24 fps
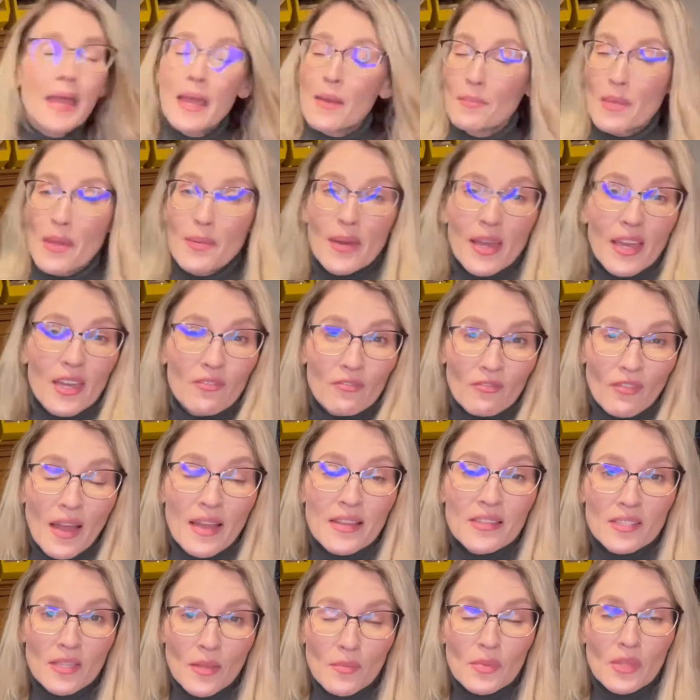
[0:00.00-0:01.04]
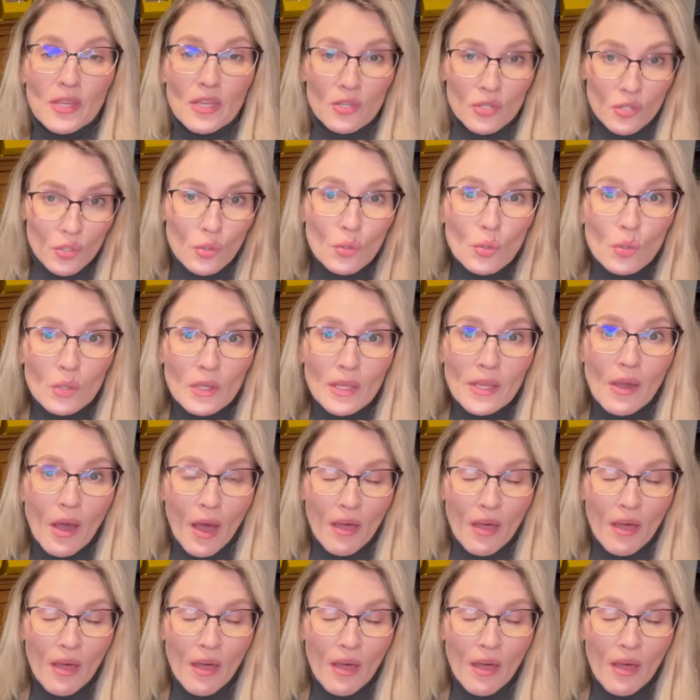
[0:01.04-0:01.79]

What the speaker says: Maybe I could find something truly